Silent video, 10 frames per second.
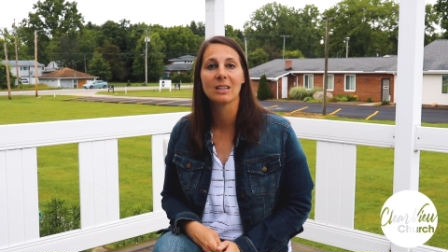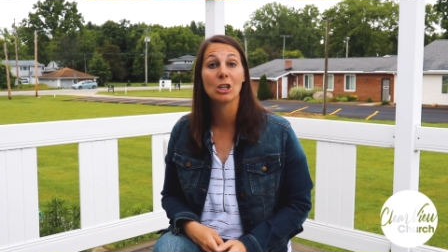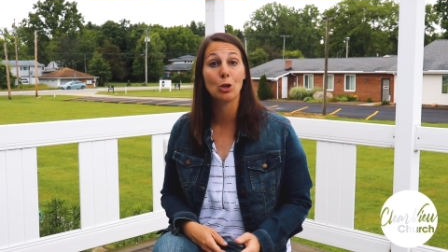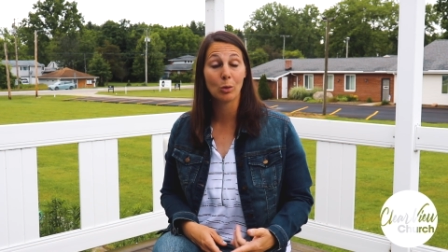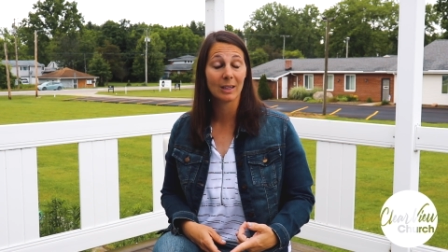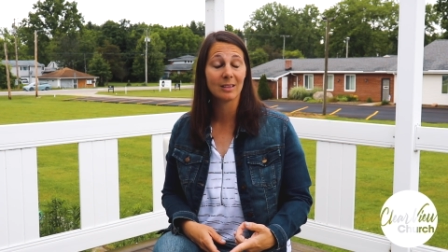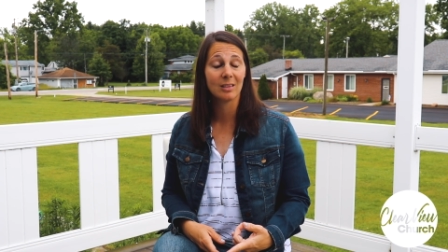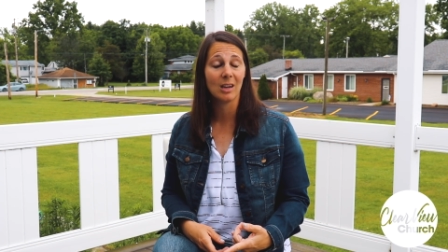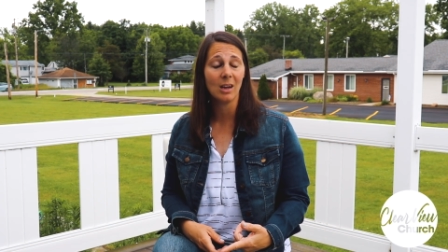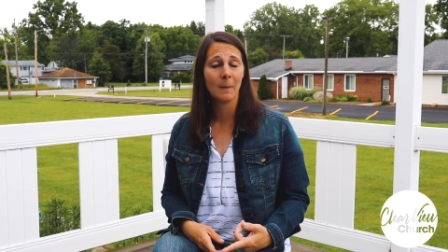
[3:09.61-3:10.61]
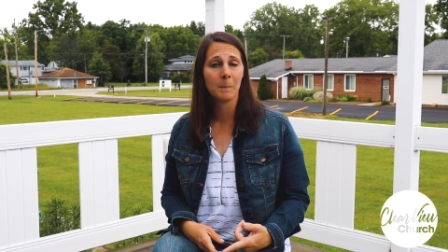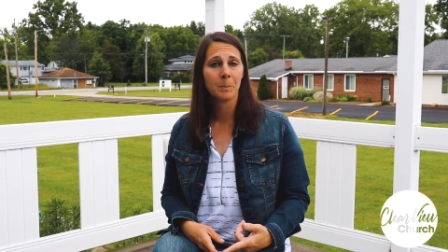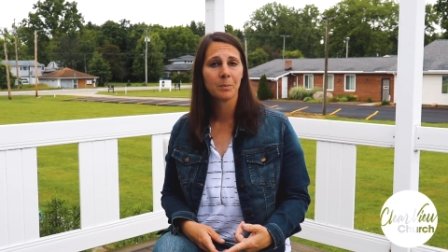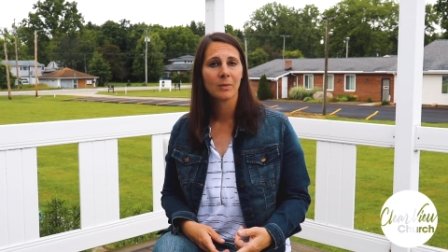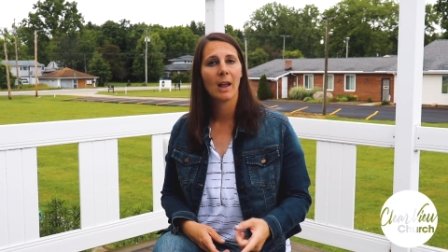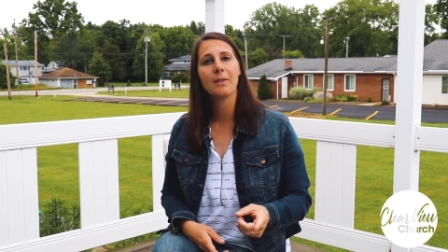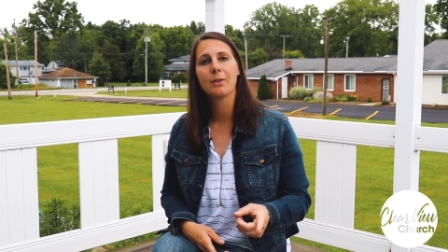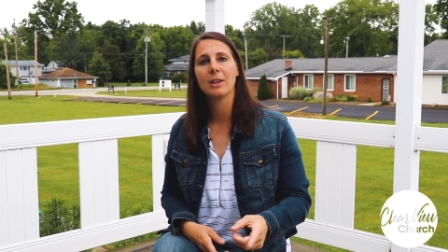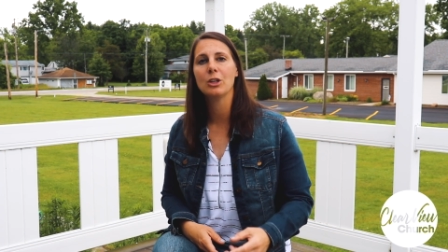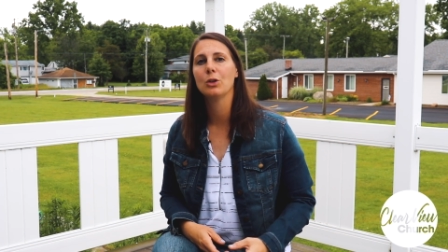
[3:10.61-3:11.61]
that you can see and the
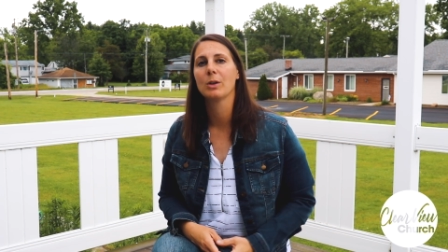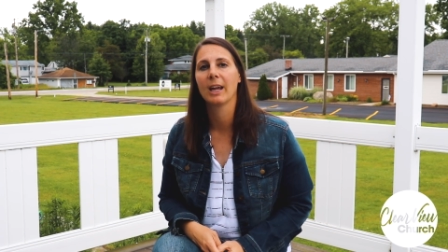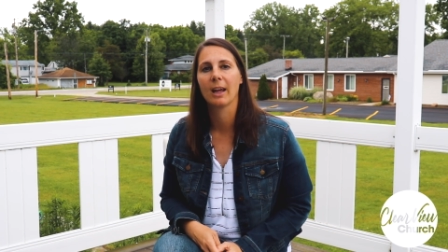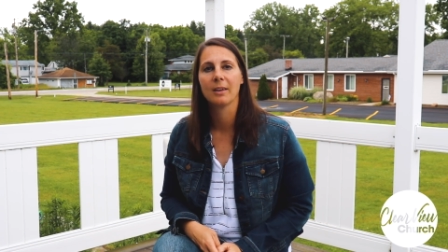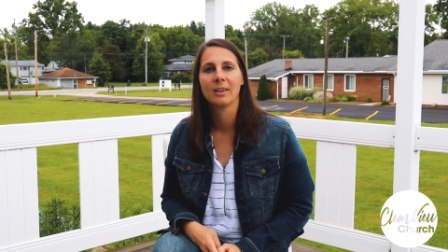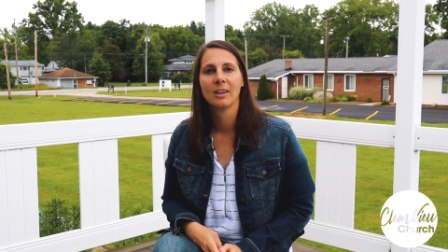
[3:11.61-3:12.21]
things you can't